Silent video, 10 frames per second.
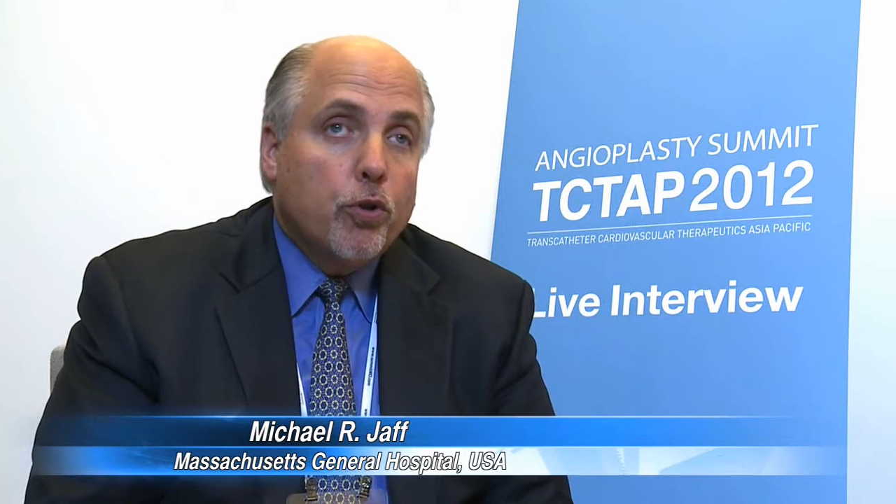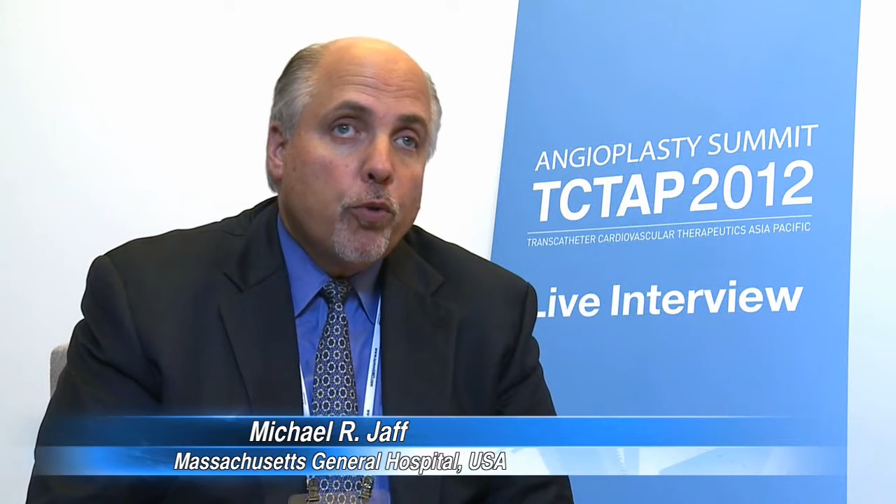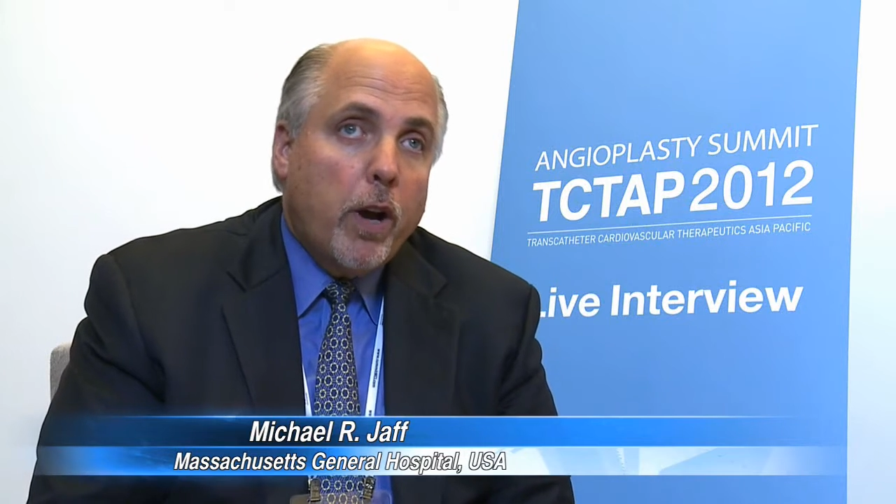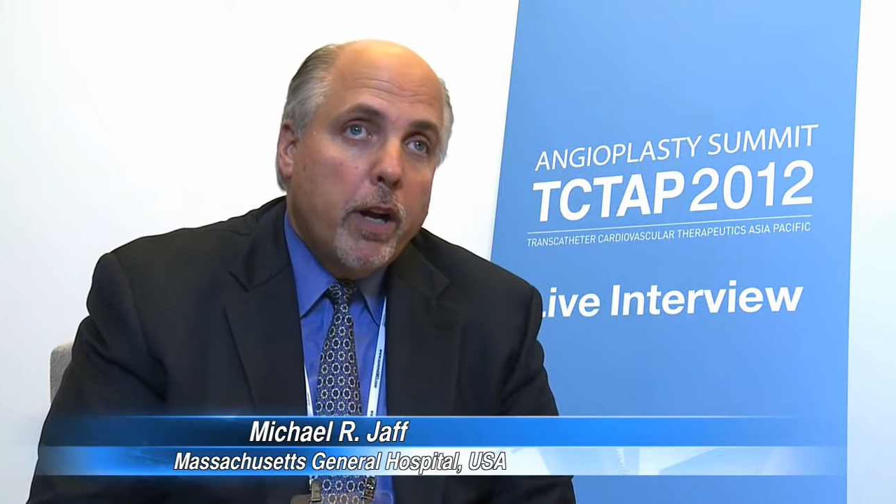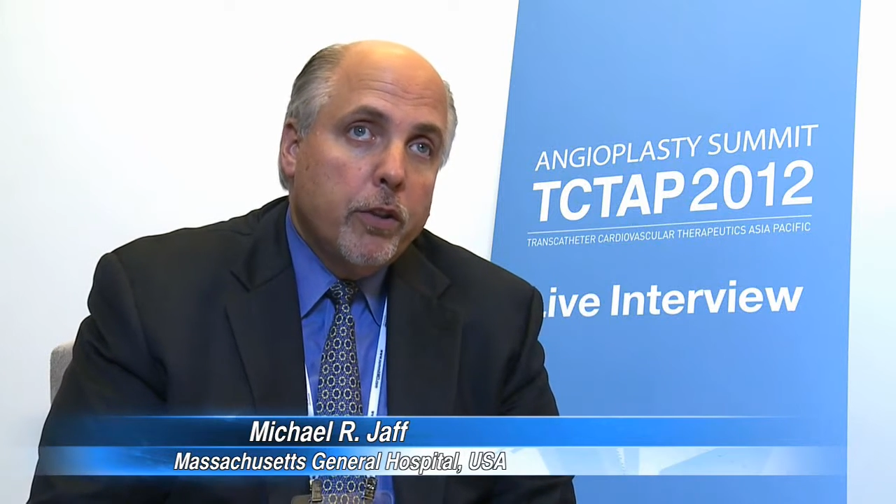
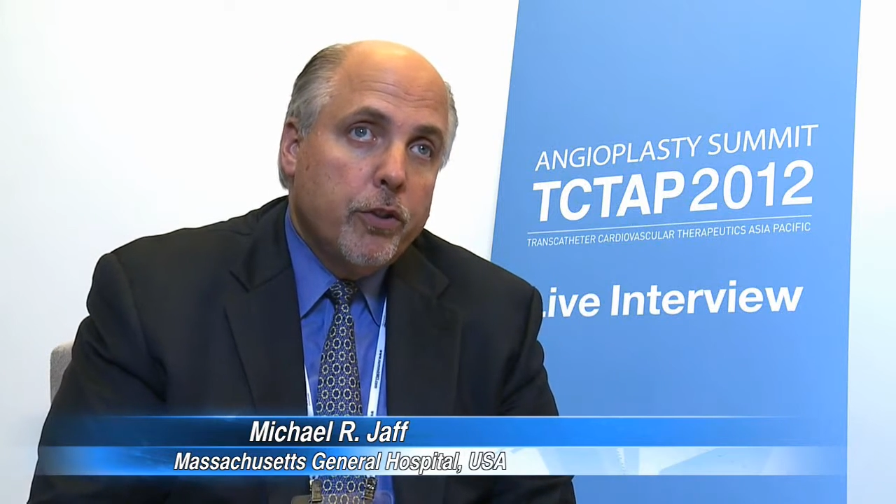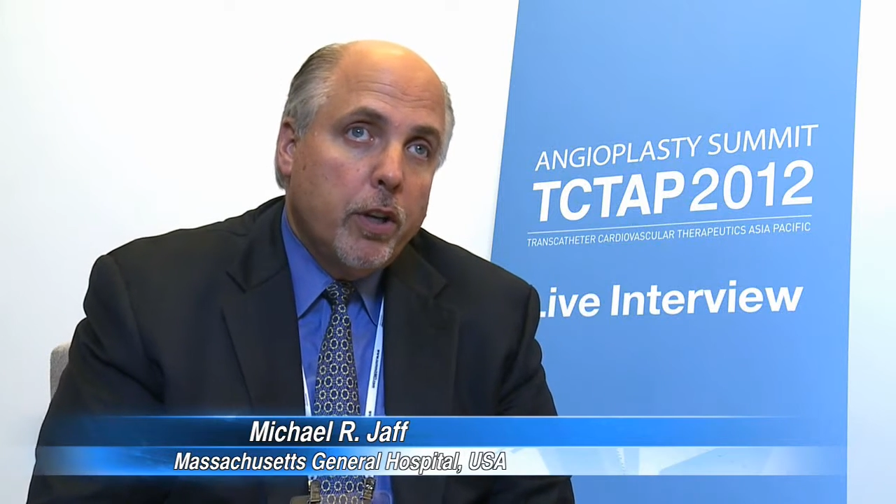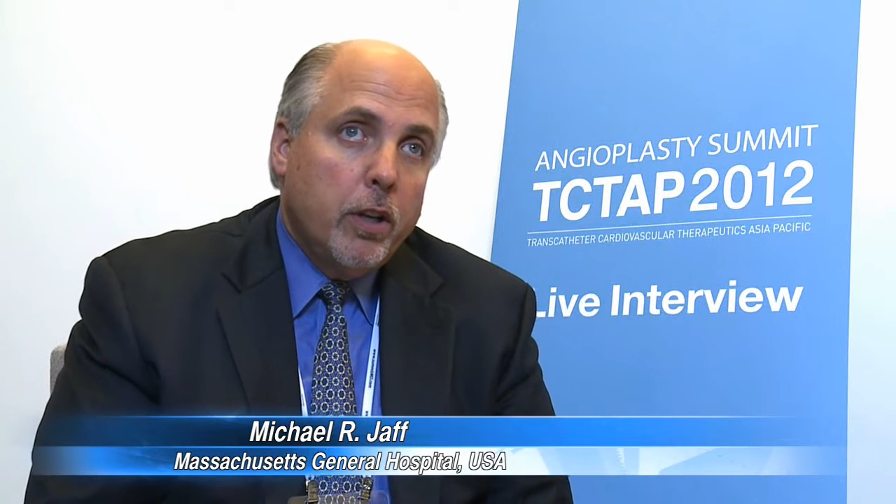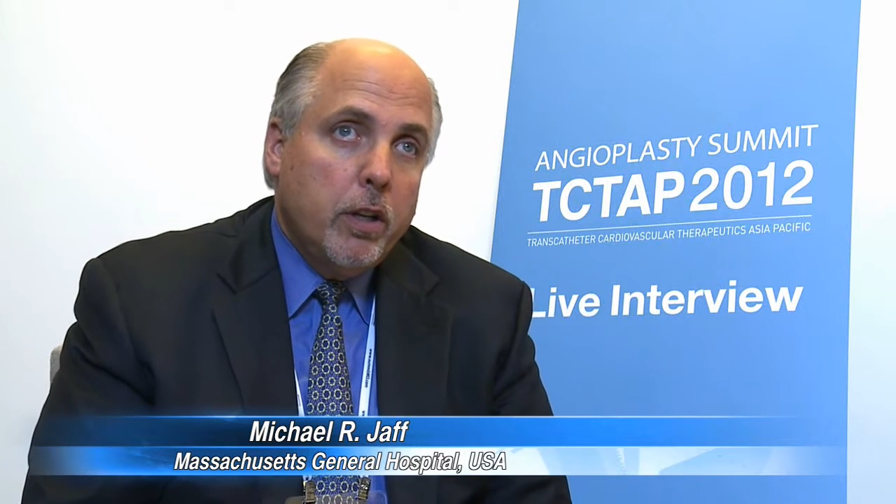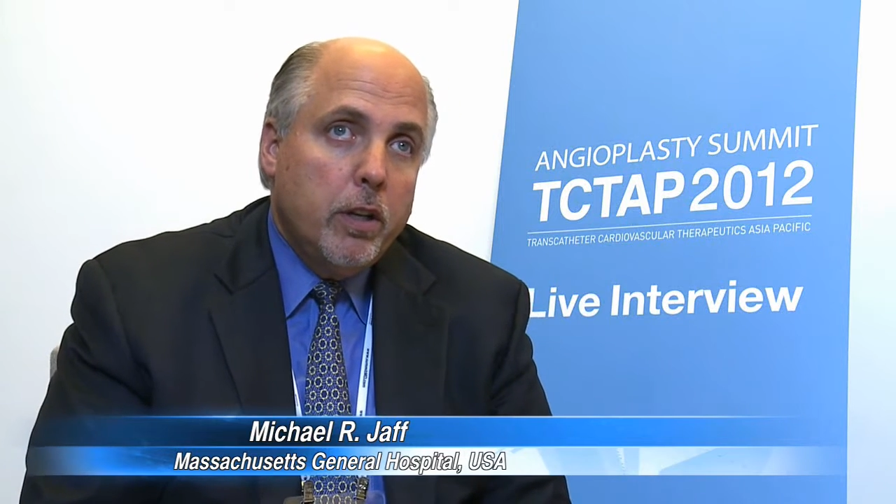trial is
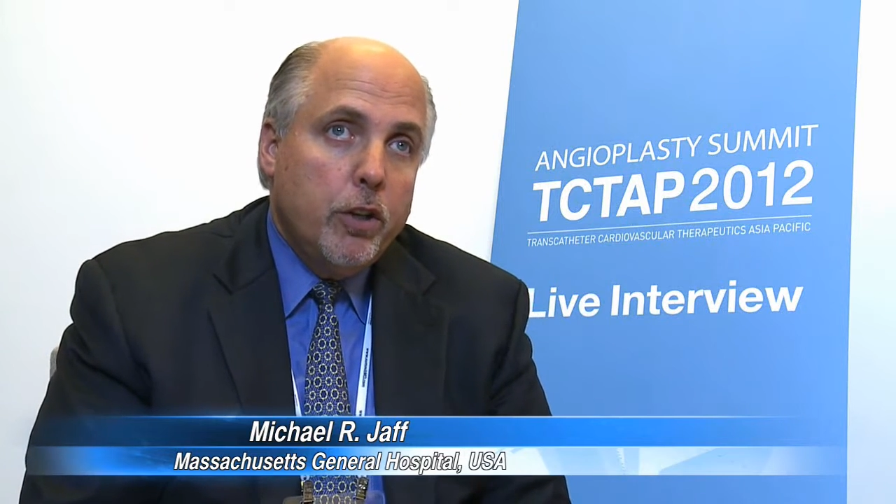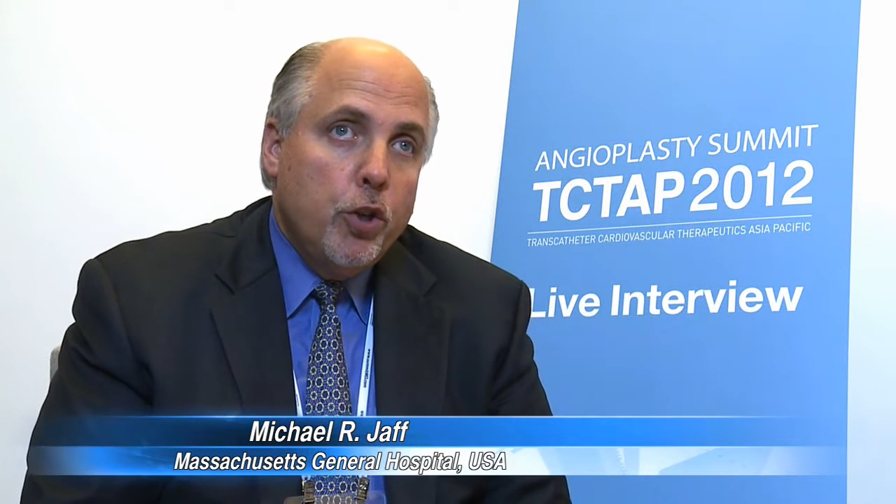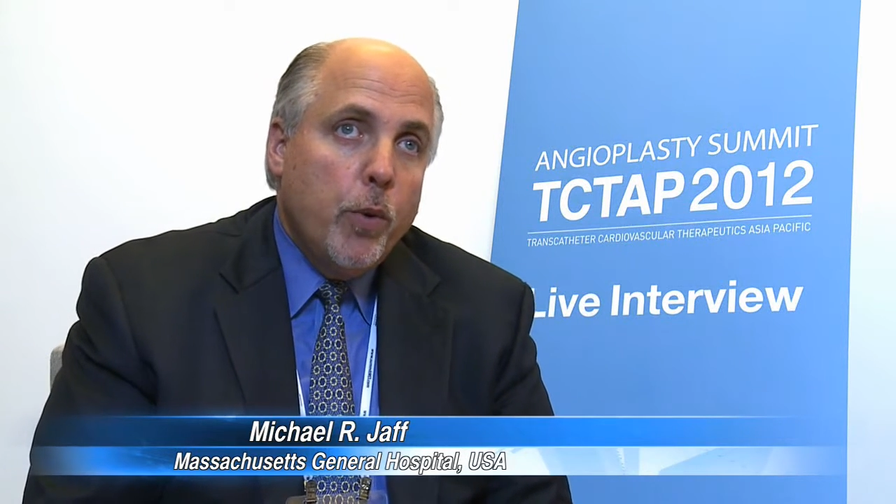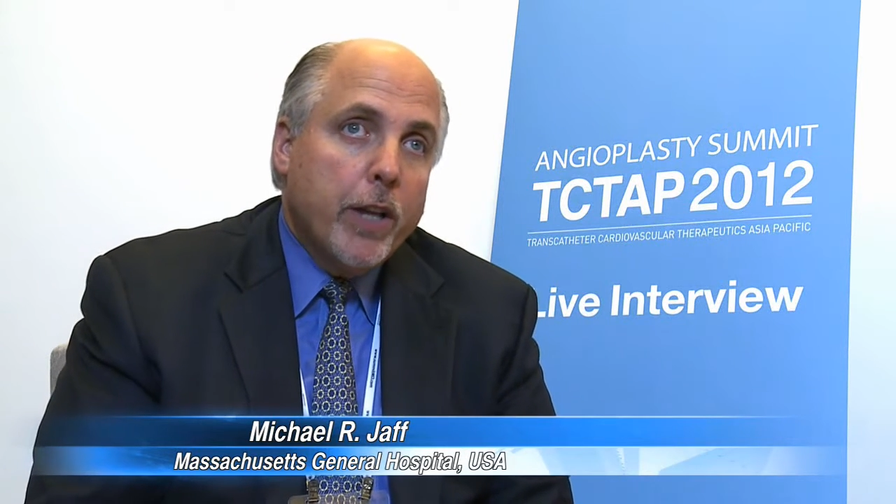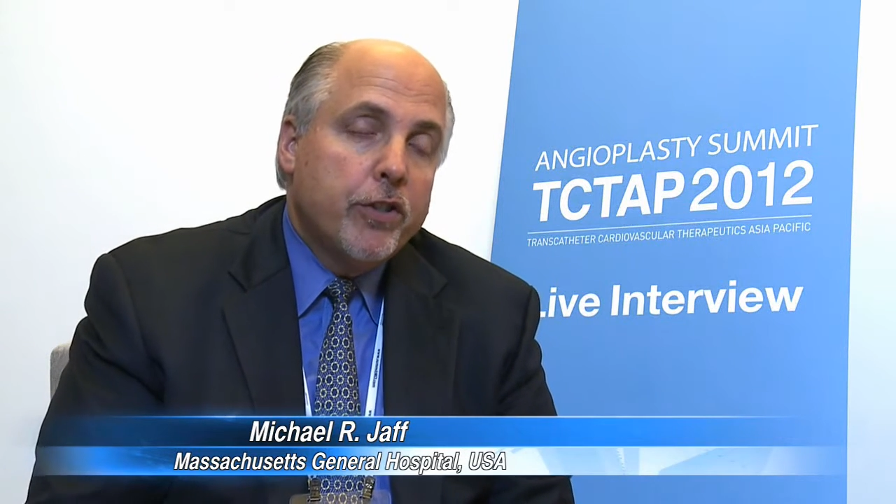a
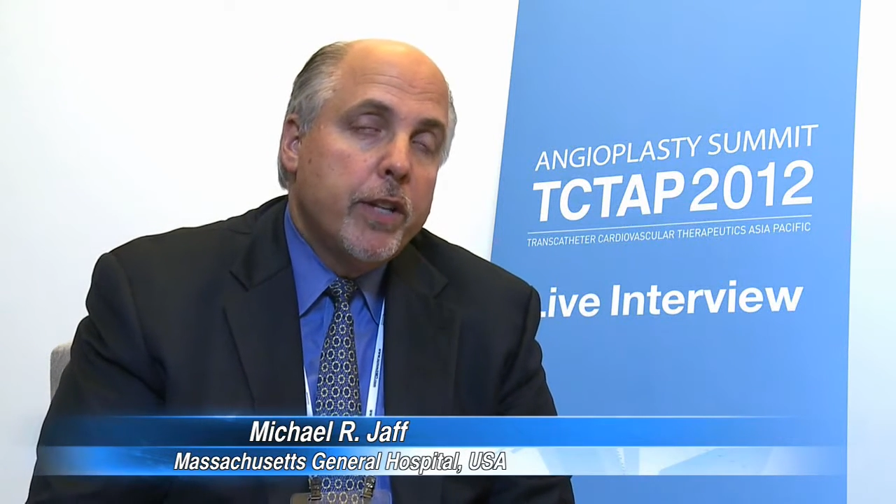U.S.